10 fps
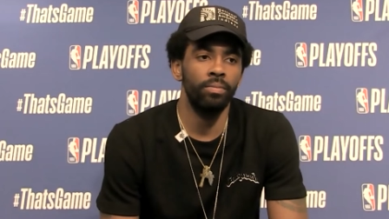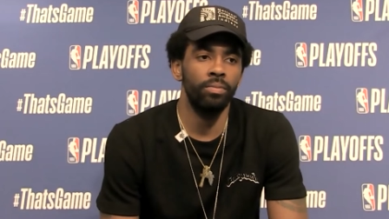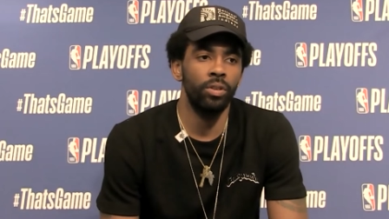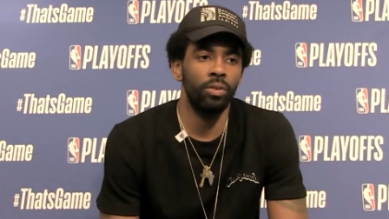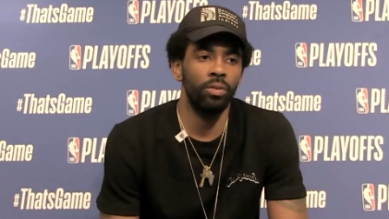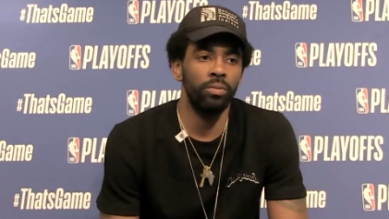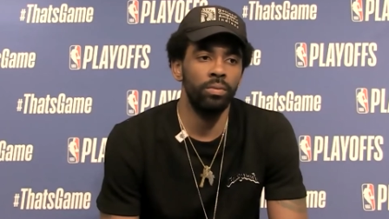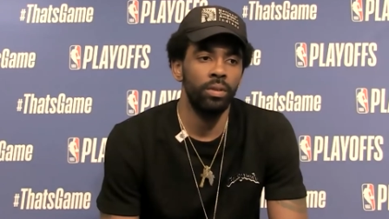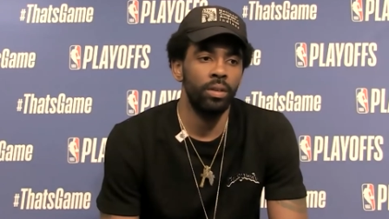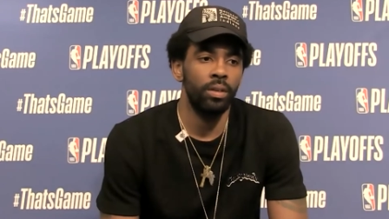you know,
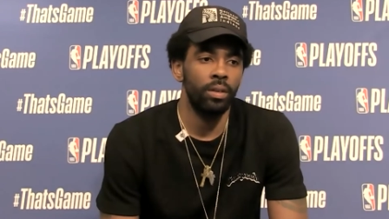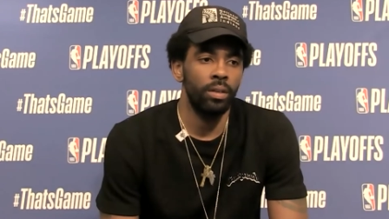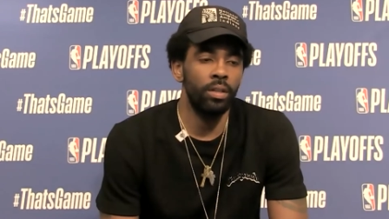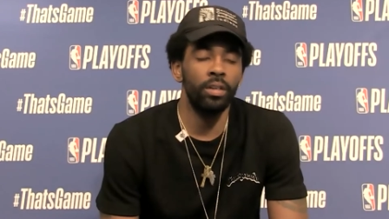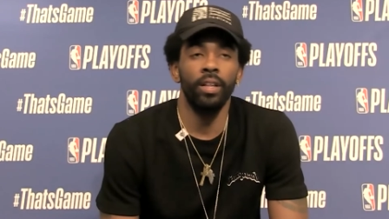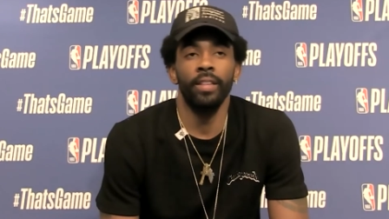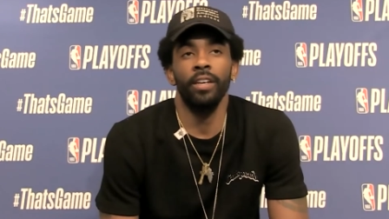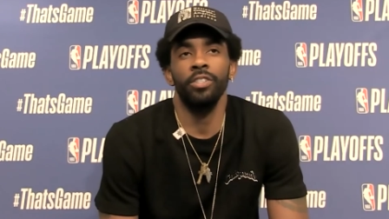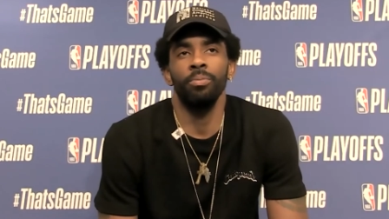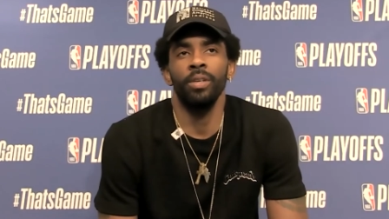look like
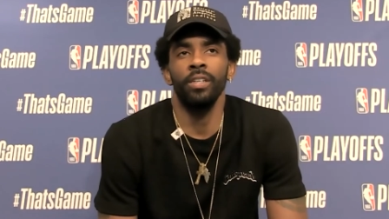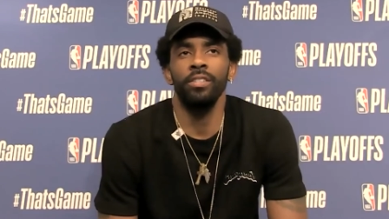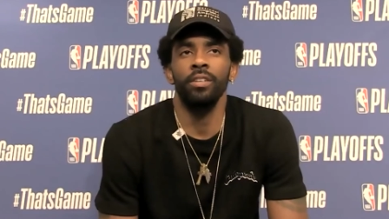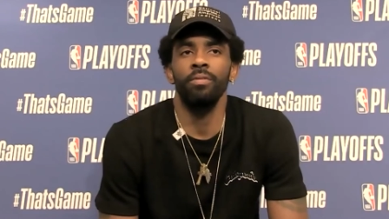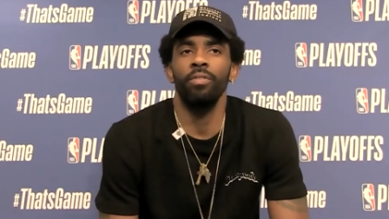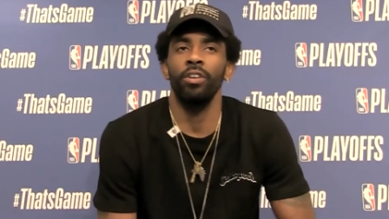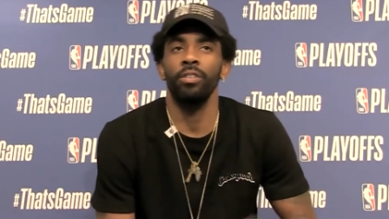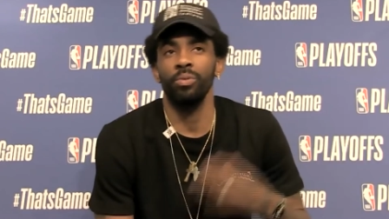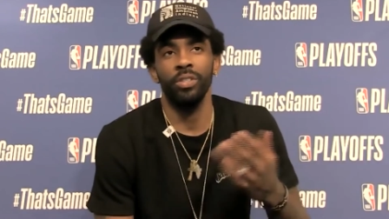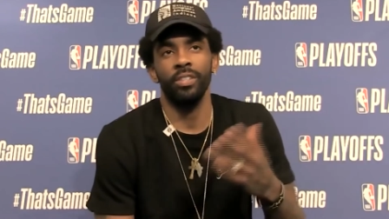they should be easily converted
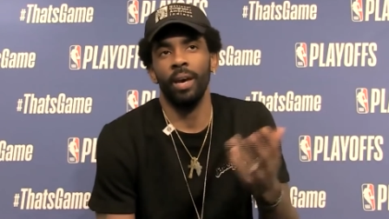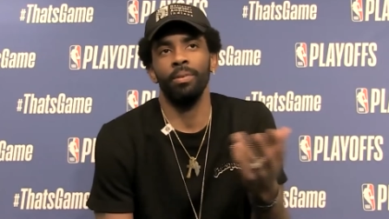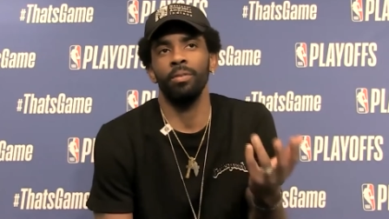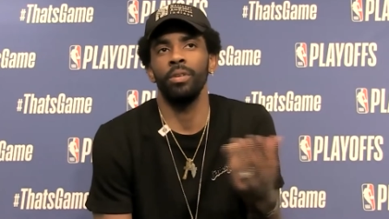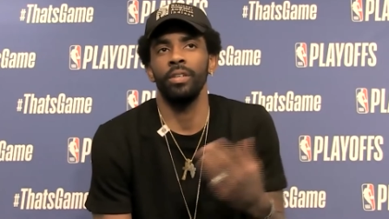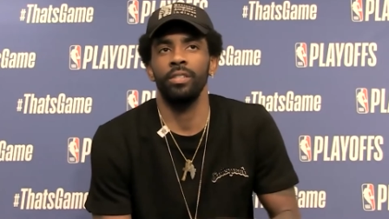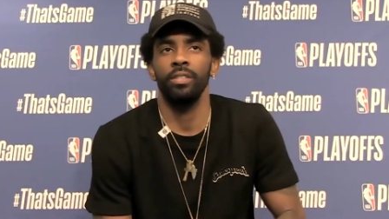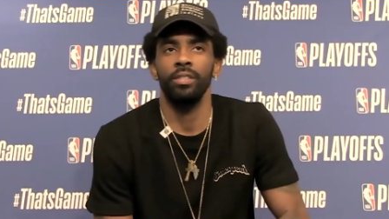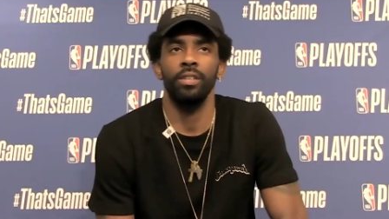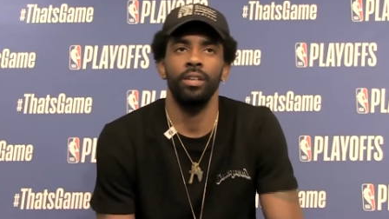and we just happen to miss,
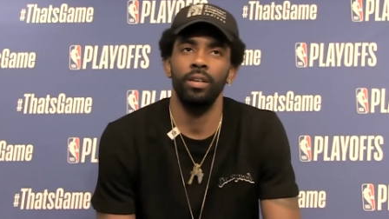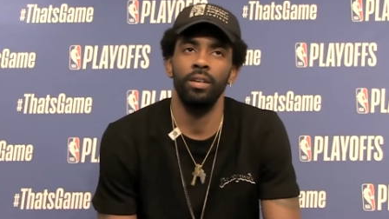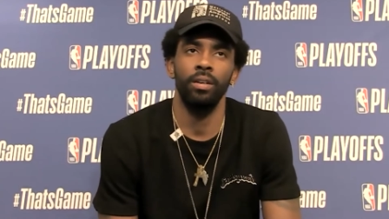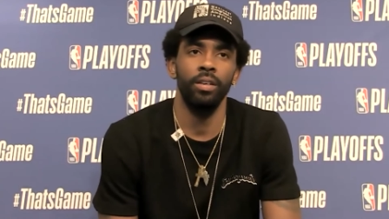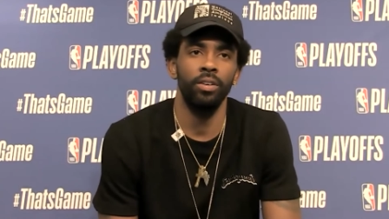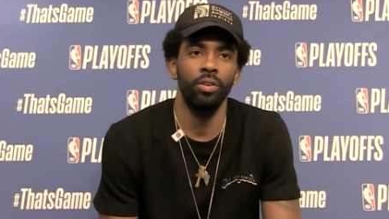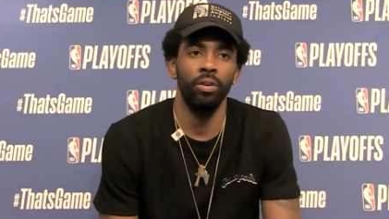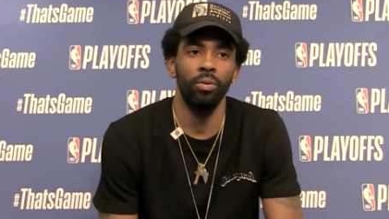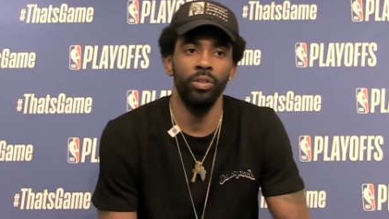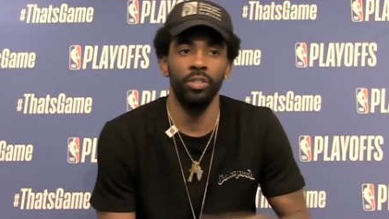you know,
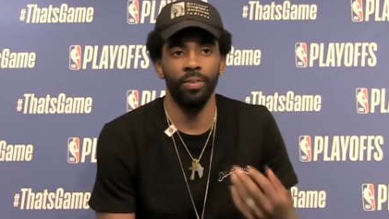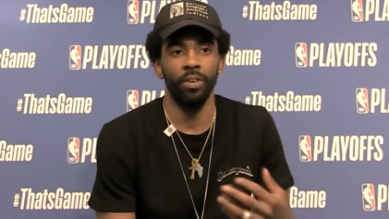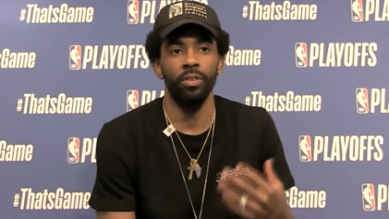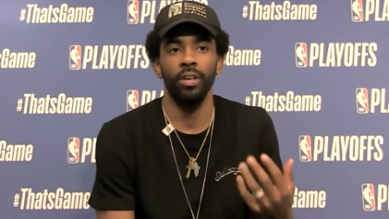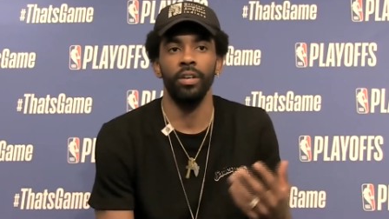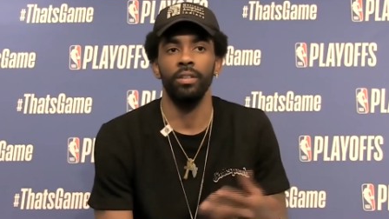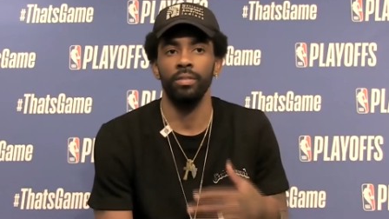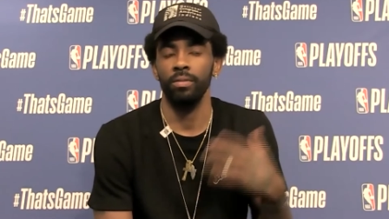and we just feel good.